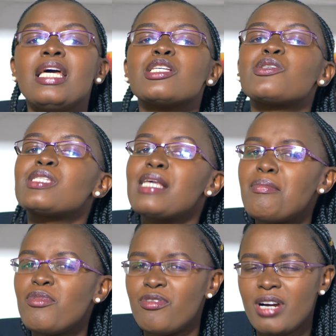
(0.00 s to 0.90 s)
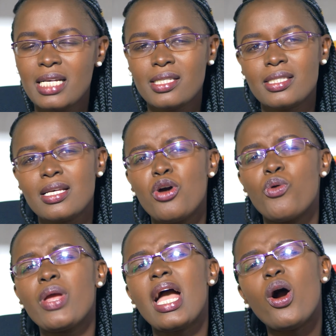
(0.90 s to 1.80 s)
So some of us,
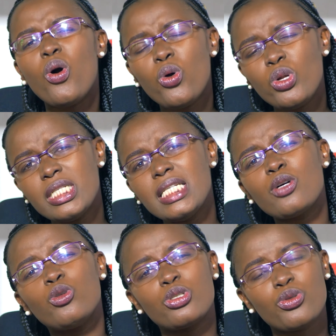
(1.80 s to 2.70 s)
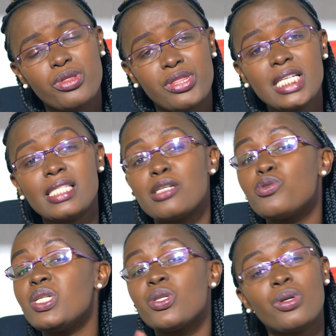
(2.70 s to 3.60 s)
we are holding on to things that we
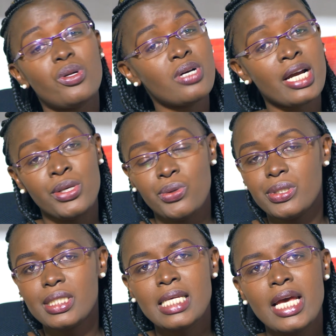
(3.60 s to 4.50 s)
no longer use.